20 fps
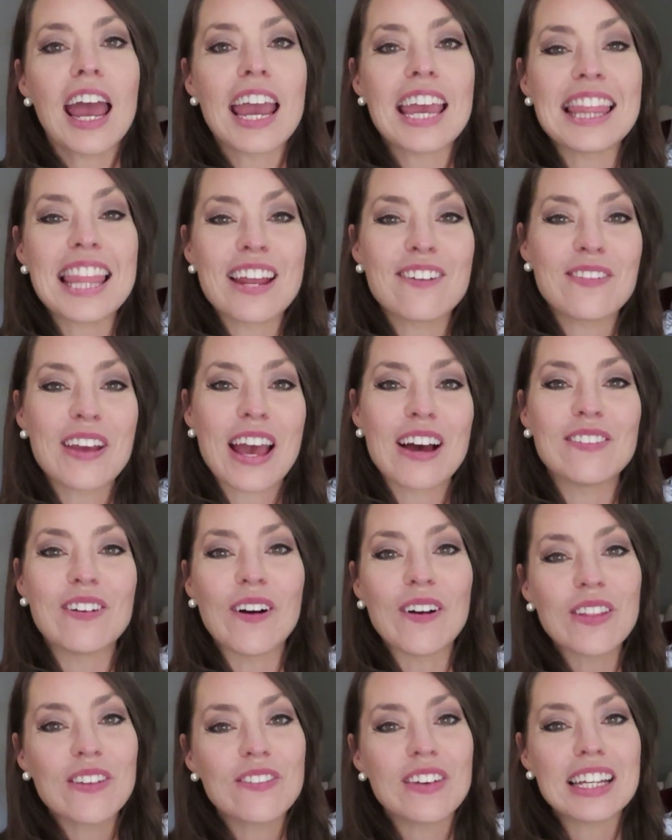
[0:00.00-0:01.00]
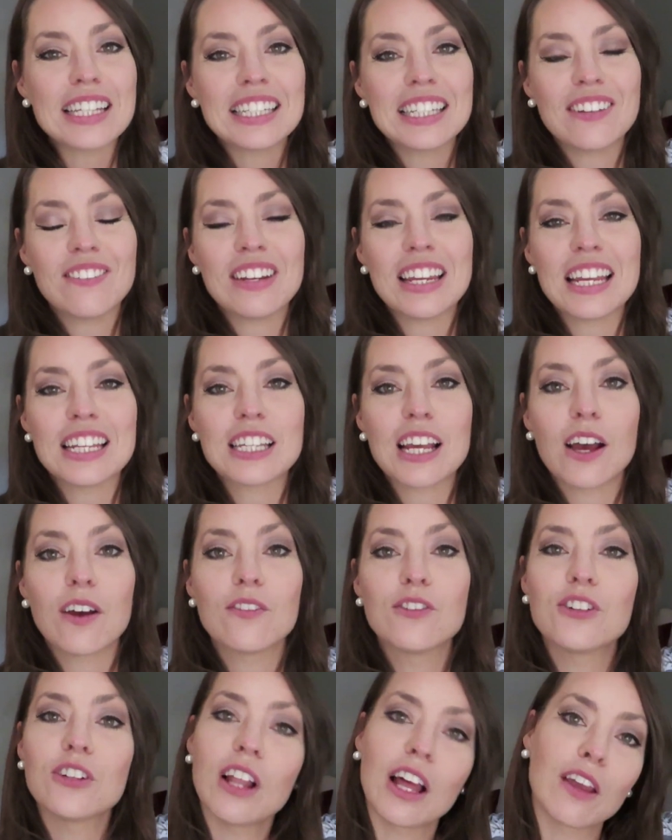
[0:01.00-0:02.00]
And then we have all the festivities
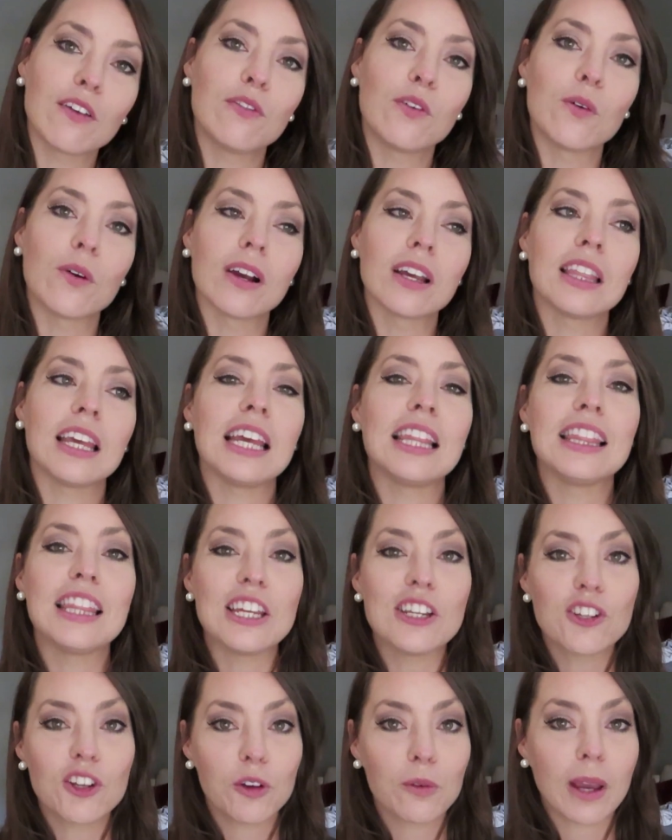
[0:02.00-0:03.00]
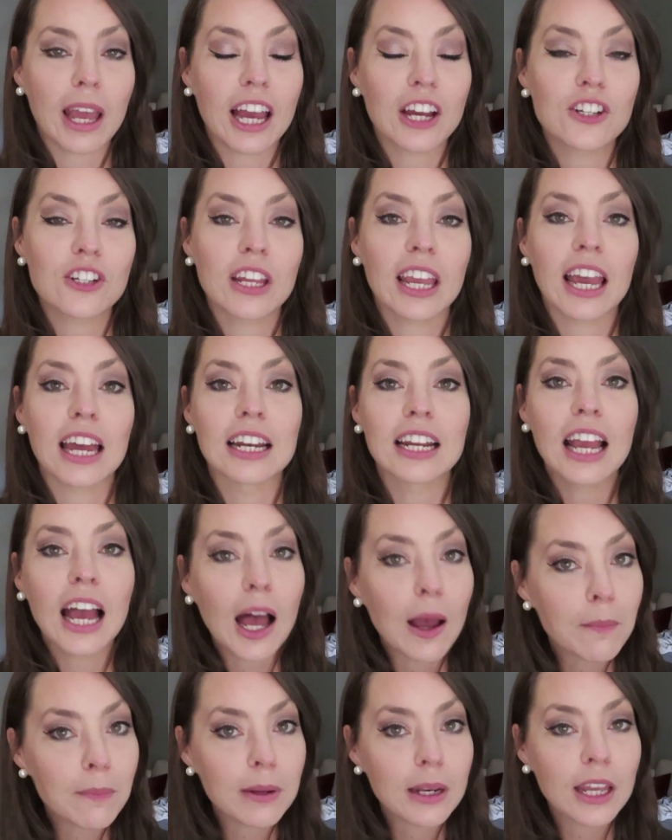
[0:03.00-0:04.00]
of July 4th, and this year we actually had
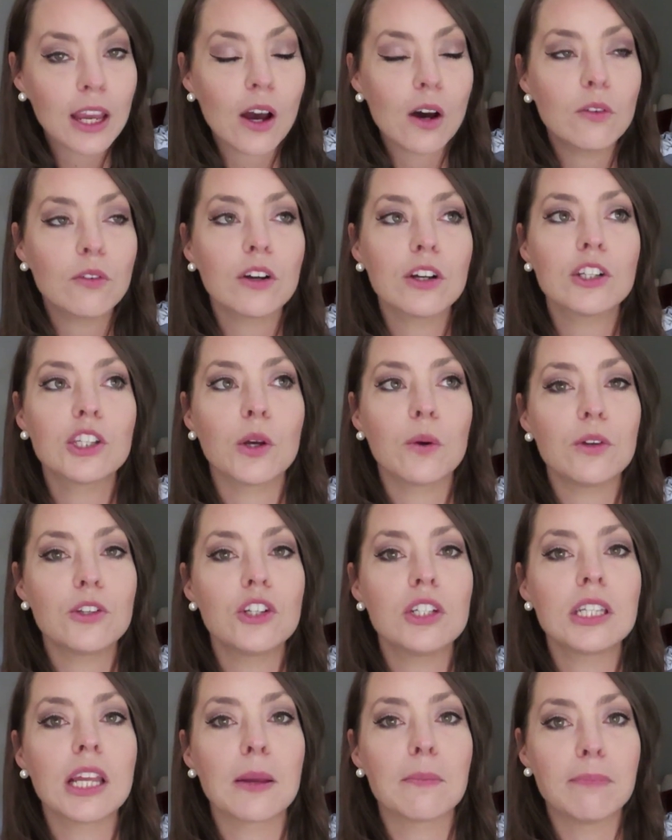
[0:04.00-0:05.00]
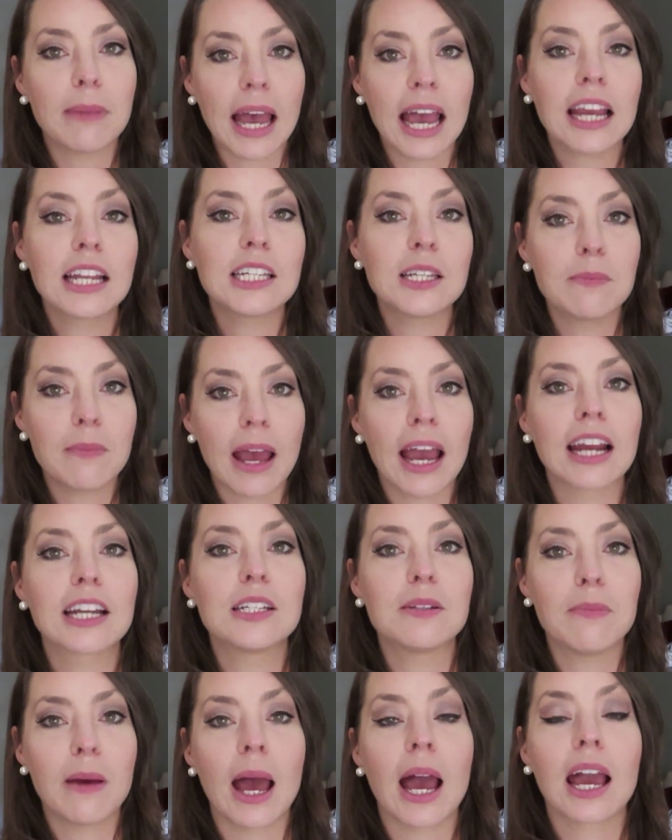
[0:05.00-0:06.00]
company over, so it was just like back to
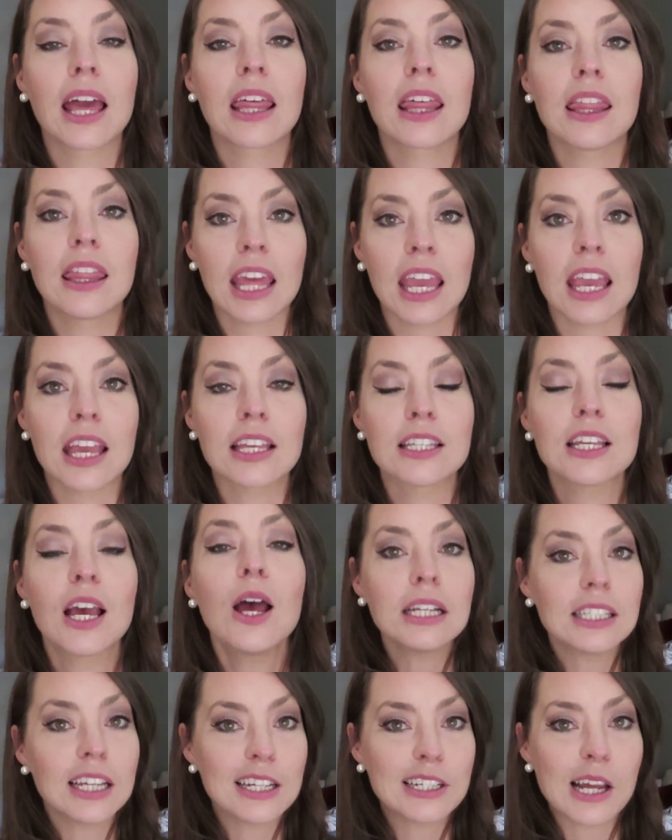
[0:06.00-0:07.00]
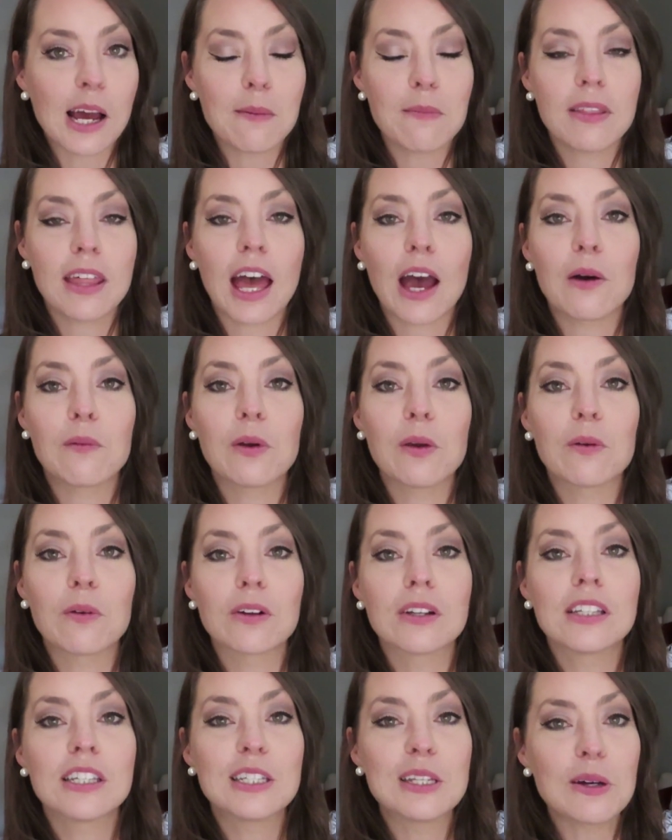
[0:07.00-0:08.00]
back to back things. Plus on top of that, we
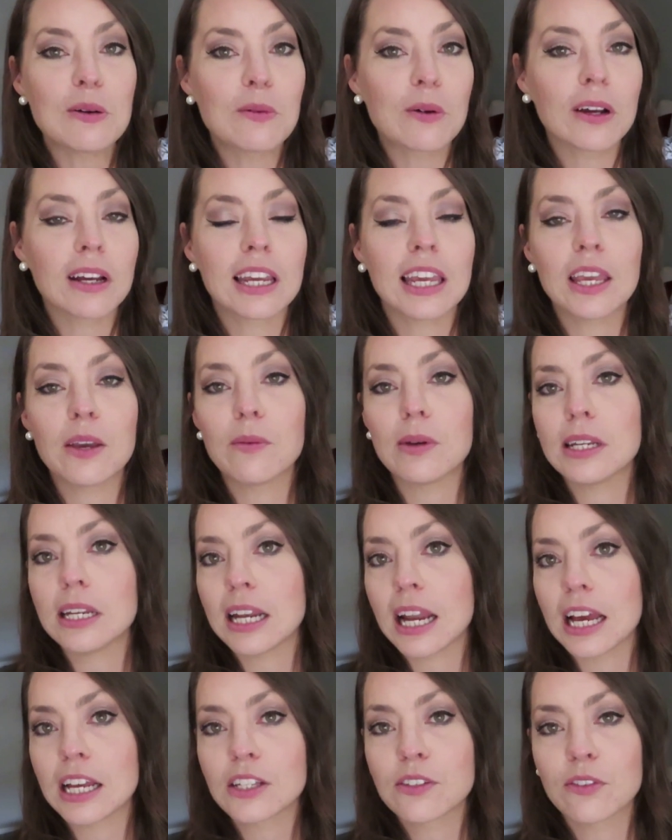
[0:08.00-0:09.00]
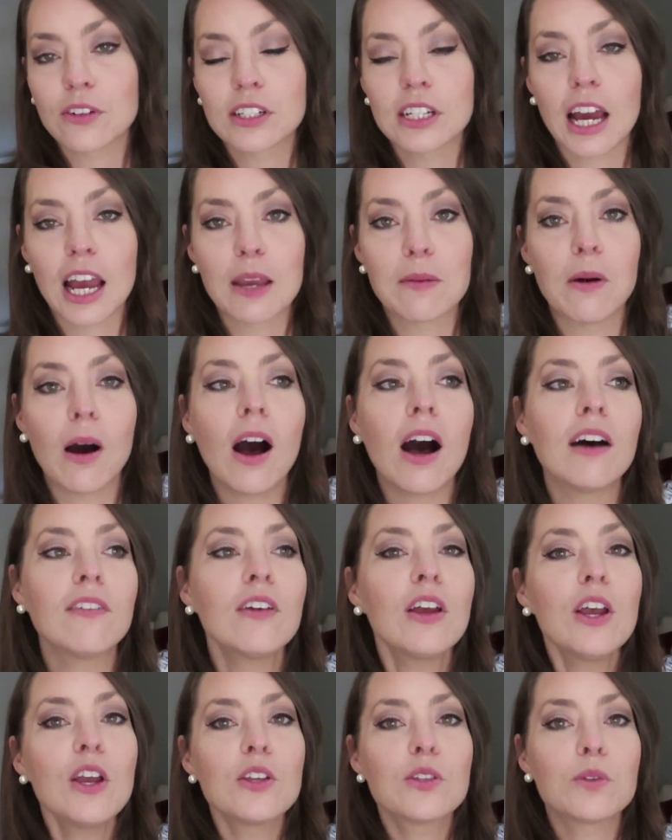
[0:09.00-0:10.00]
were still working, we didn't ask for time
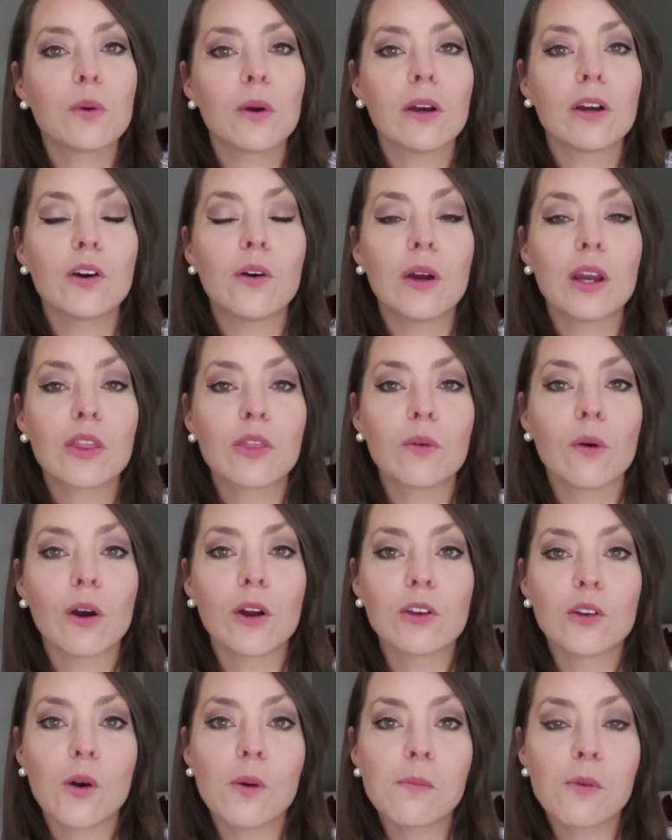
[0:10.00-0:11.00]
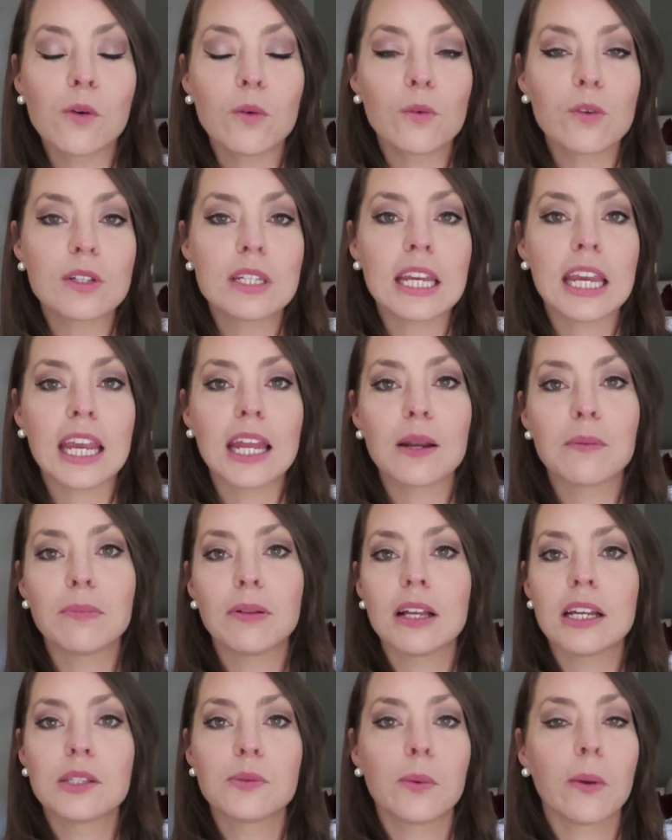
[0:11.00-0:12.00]
off, so we were going through our normal routine,
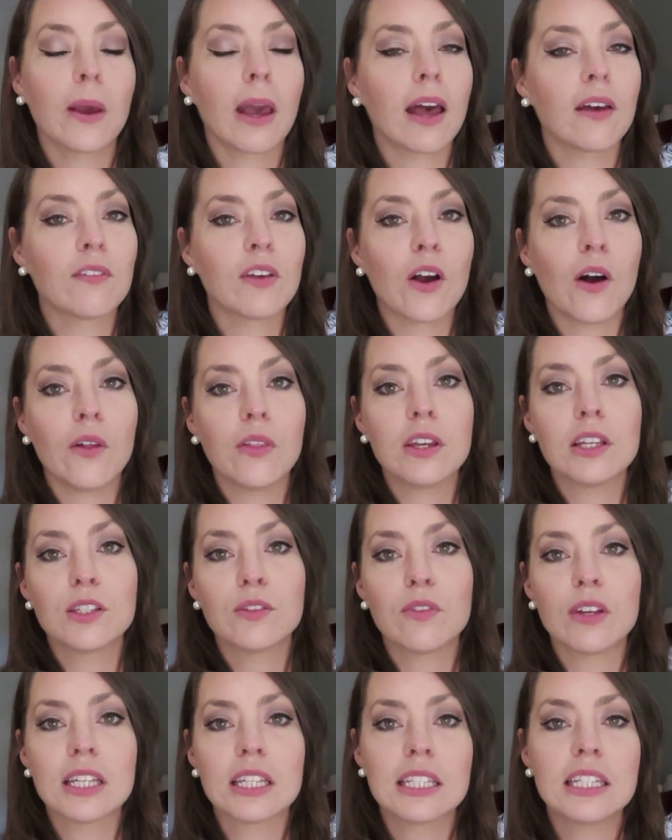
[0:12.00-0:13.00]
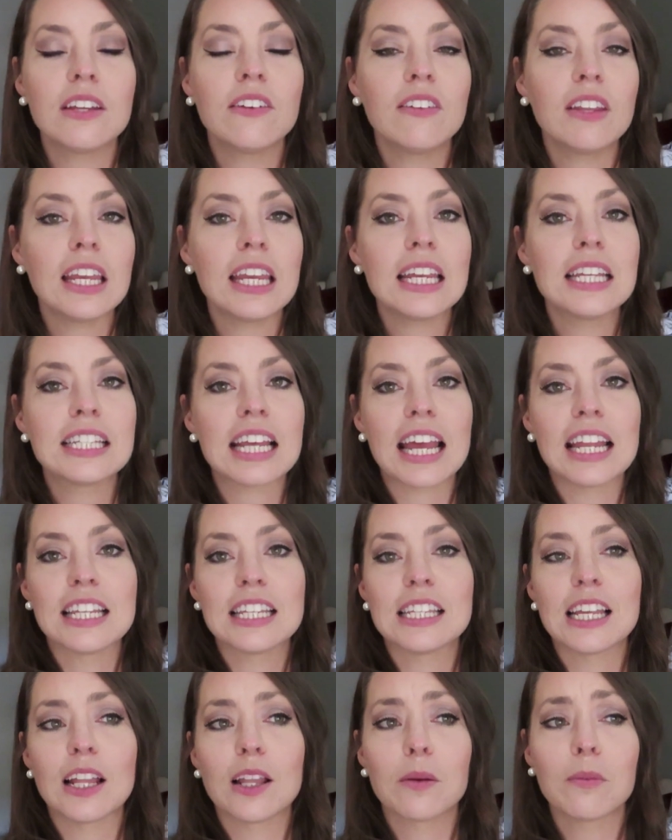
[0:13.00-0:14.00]
plus we were having all these festivities
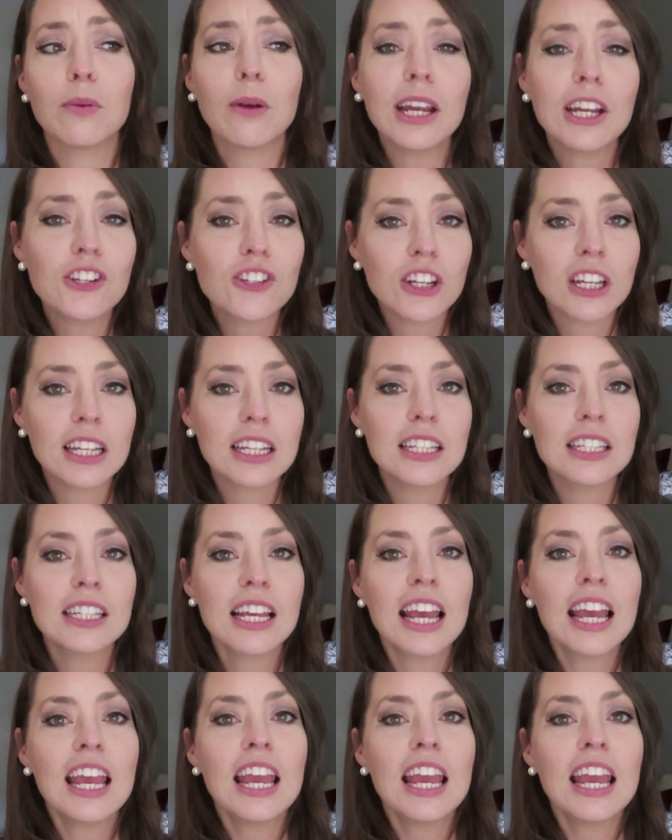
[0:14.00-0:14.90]
and celebrations.